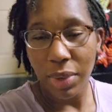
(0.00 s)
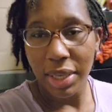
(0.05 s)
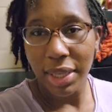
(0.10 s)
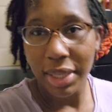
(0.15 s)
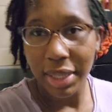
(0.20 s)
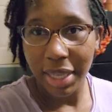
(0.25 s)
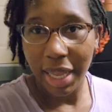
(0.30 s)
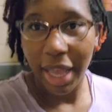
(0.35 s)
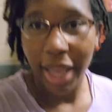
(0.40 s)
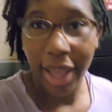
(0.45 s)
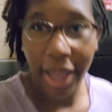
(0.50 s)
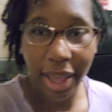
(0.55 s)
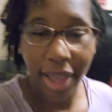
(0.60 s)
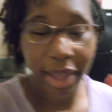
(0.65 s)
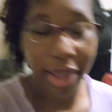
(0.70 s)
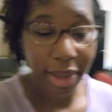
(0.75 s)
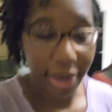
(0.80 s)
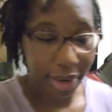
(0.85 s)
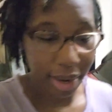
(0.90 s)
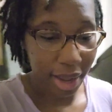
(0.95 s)

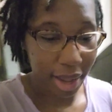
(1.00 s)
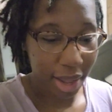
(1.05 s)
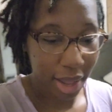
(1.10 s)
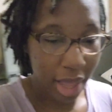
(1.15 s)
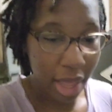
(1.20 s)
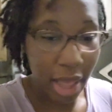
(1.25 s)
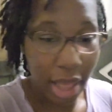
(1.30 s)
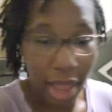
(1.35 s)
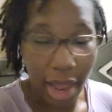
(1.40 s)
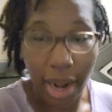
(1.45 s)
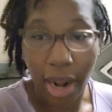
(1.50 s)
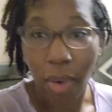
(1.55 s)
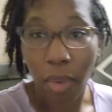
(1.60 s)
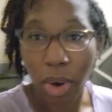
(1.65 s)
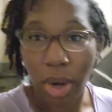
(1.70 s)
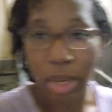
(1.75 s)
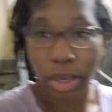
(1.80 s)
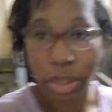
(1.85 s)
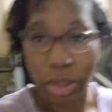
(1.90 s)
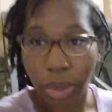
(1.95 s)
Wednesday night, and I
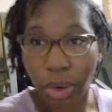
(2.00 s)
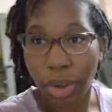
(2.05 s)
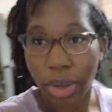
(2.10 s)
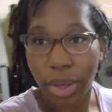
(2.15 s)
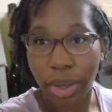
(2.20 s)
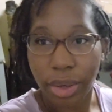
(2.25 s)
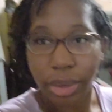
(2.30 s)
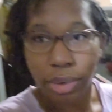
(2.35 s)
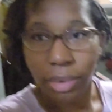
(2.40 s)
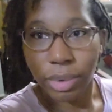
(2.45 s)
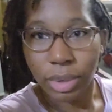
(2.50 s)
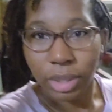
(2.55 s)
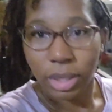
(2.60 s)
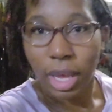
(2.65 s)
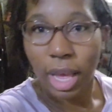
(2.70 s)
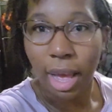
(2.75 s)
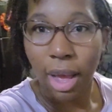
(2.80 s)
want to show you